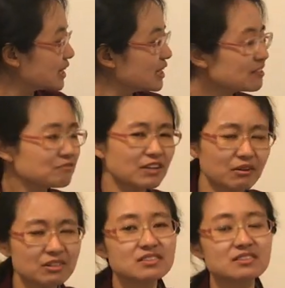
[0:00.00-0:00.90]
it is
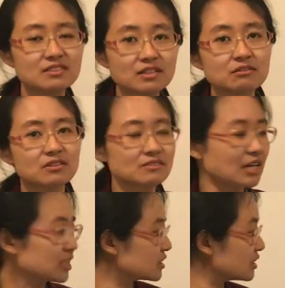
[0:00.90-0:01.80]
very serious
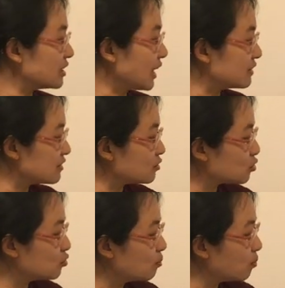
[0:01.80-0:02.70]
actually, and the
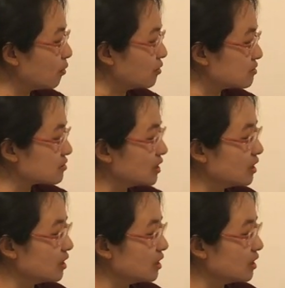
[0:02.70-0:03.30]
two bones